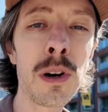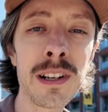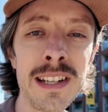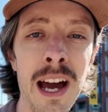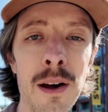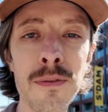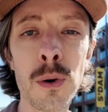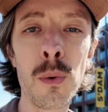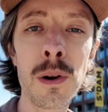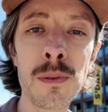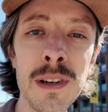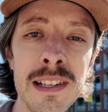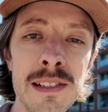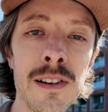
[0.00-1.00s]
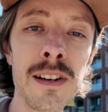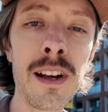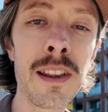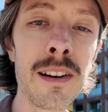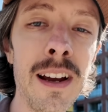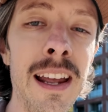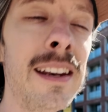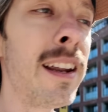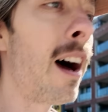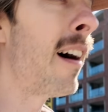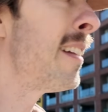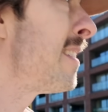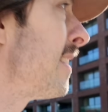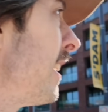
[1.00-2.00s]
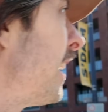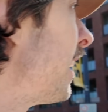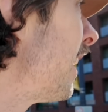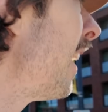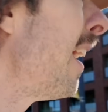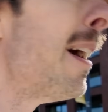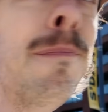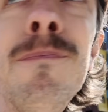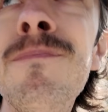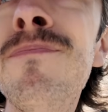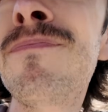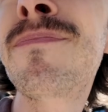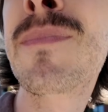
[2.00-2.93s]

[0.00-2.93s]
worked out for one reason or another. And honestly, um,